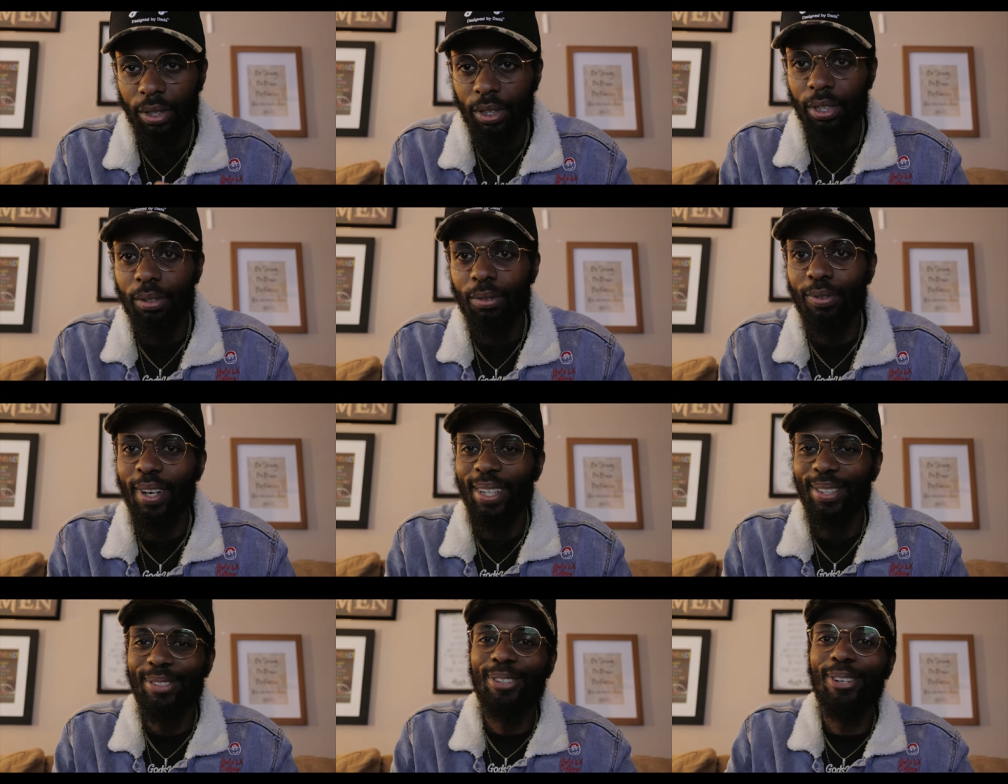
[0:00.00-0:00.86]
a single
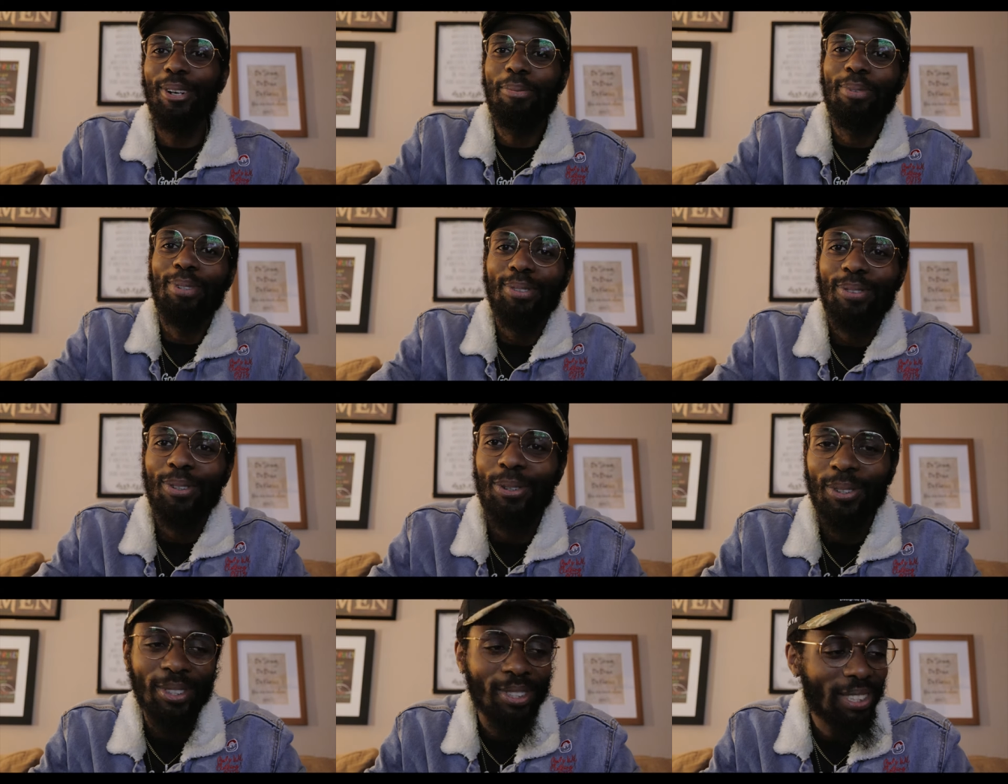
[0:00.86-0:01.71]
father thought, but of
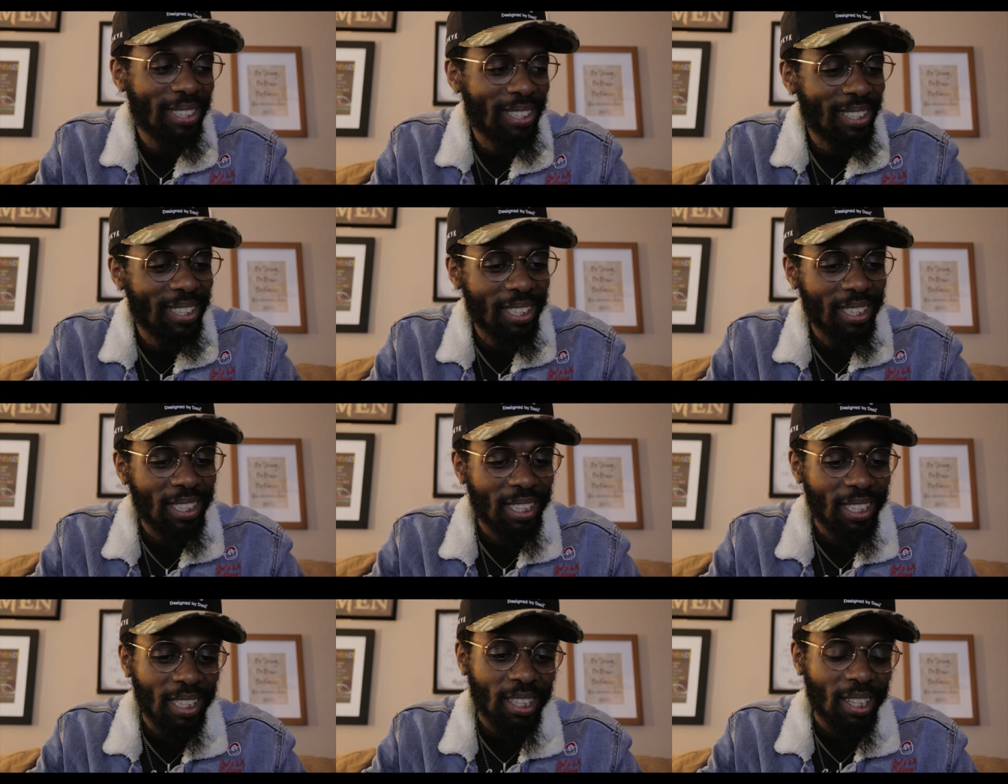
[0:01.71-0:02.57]
course
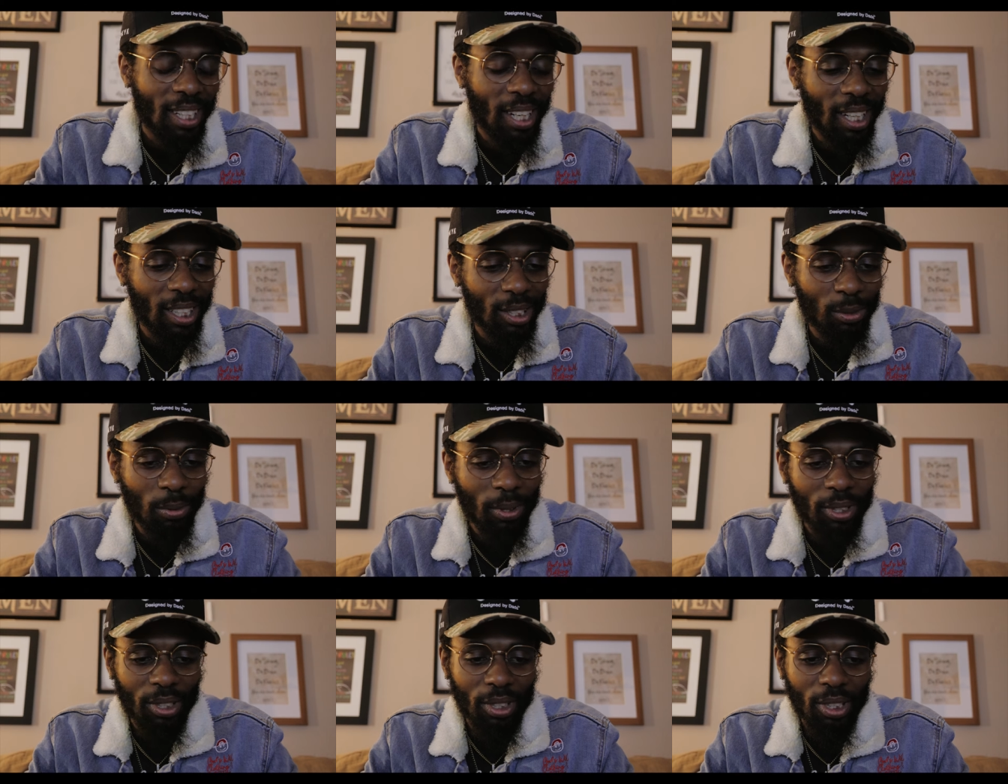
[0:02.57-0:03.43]
I just
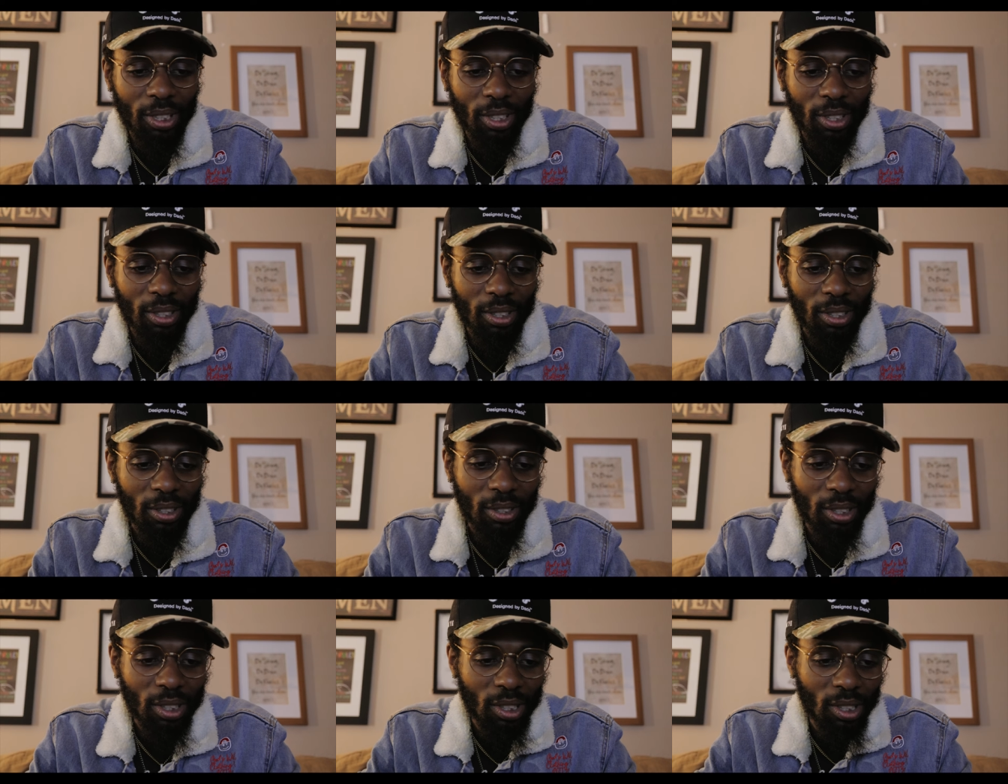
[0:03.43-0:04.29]
wanted
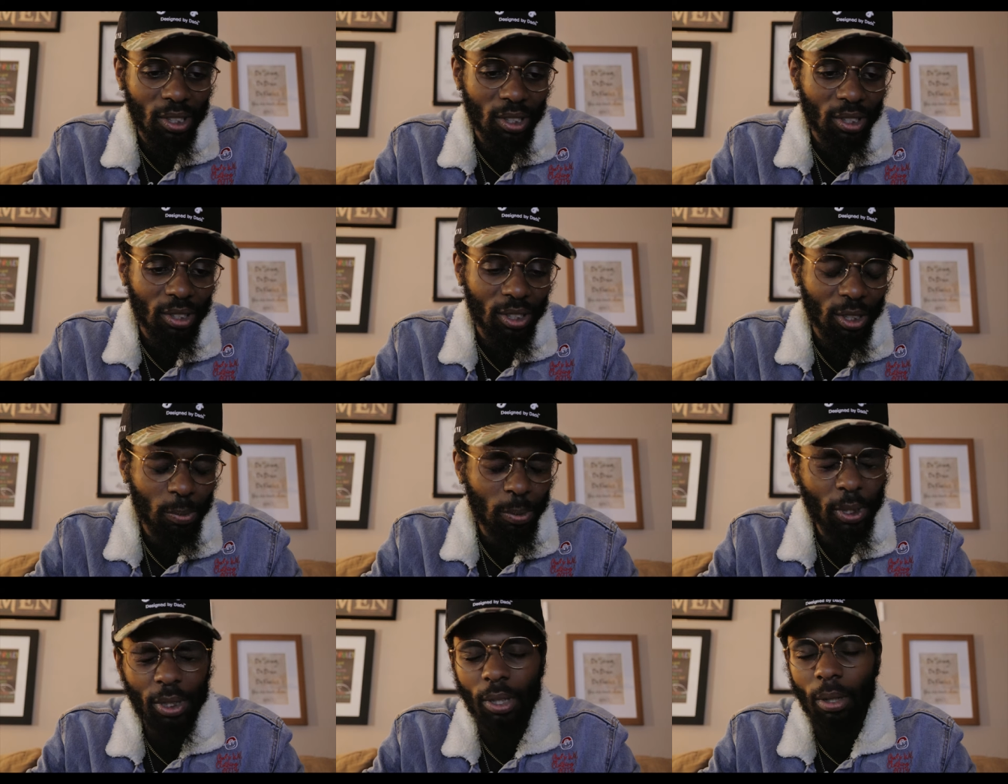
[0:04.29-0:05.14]
to
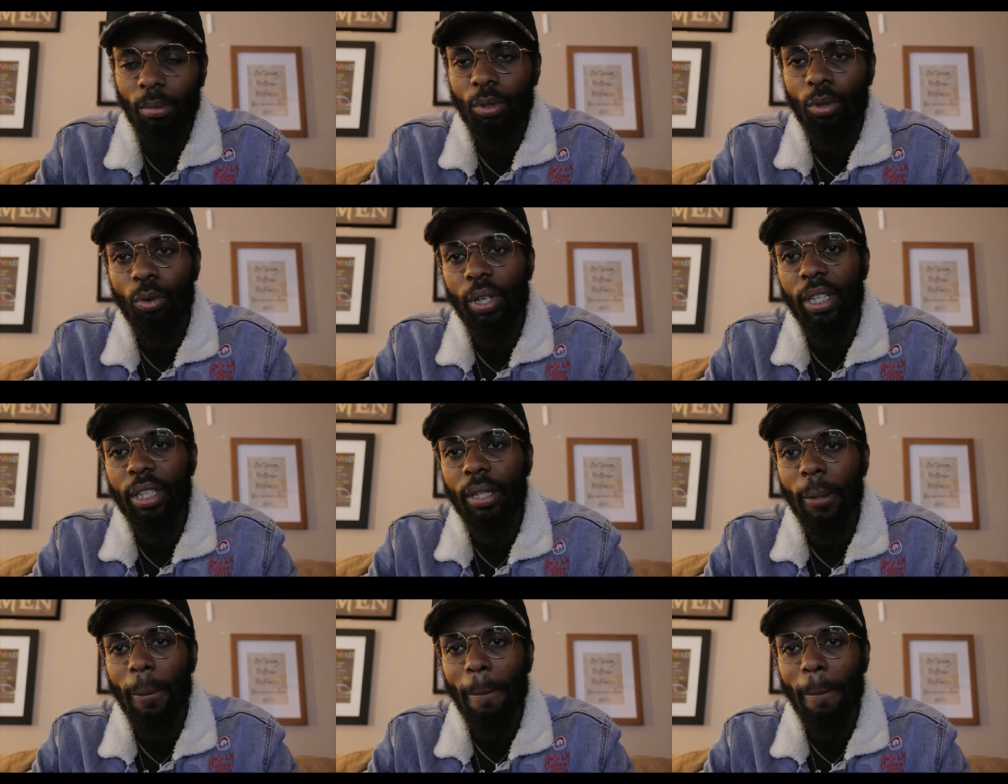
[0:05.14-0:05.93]
speak something quick,